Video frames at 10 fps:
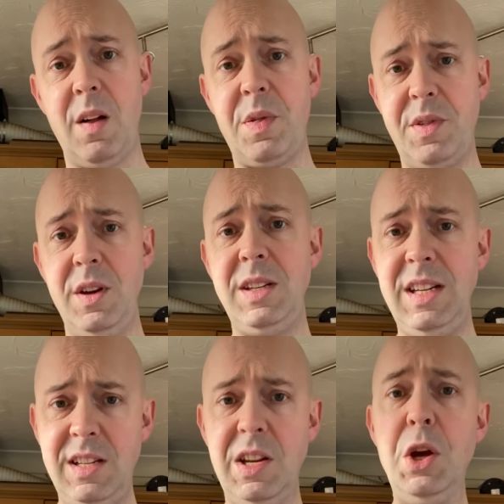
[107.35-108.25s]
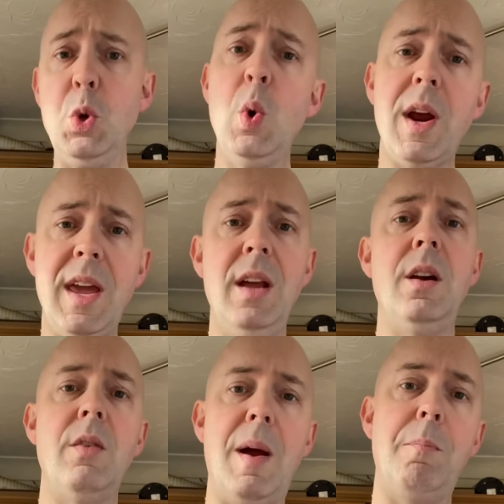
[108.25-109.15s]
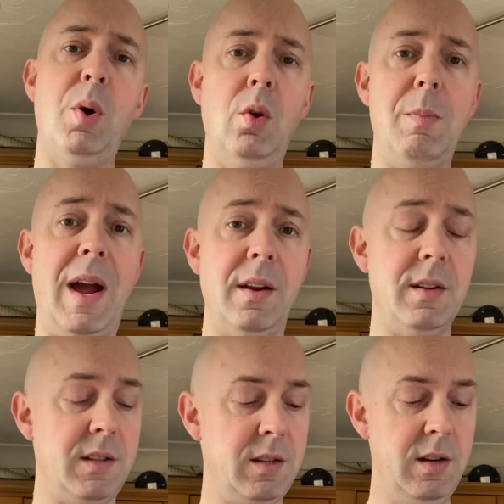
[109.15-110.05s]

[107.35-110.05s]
32 kilogram pull magnets.